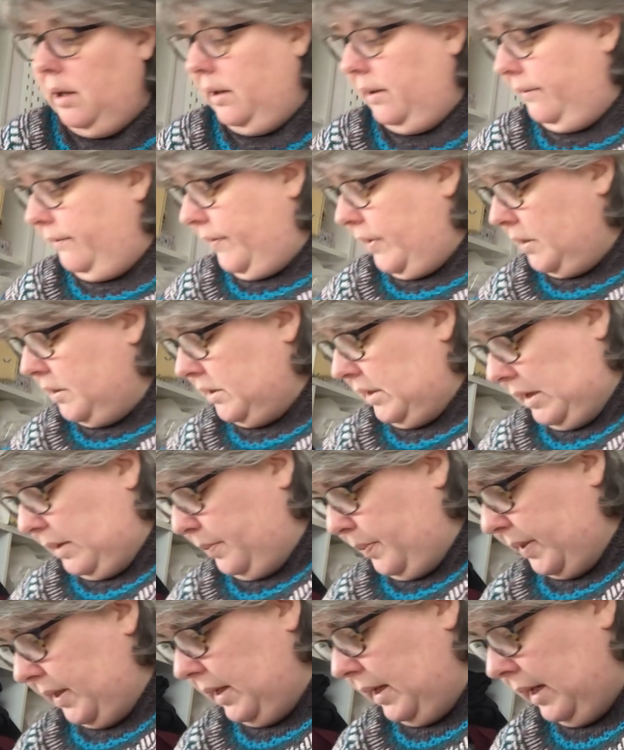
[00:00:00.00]
First
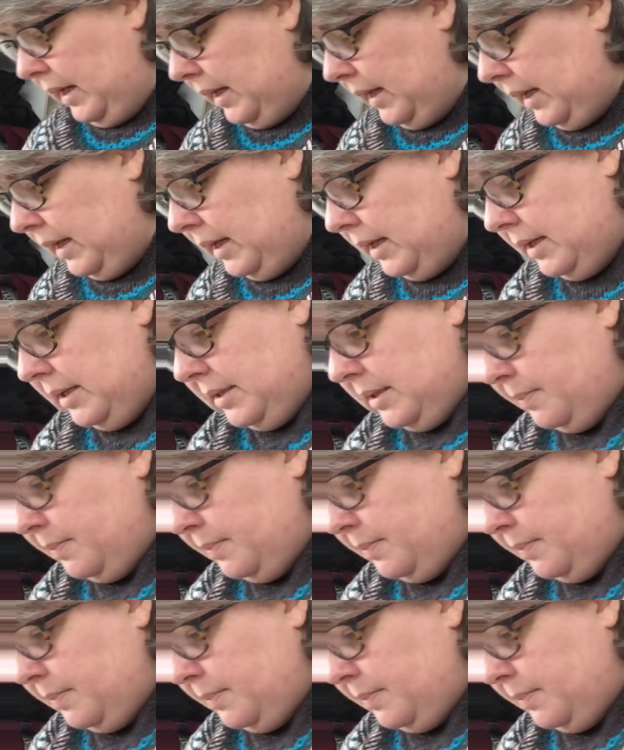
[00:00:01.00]
up is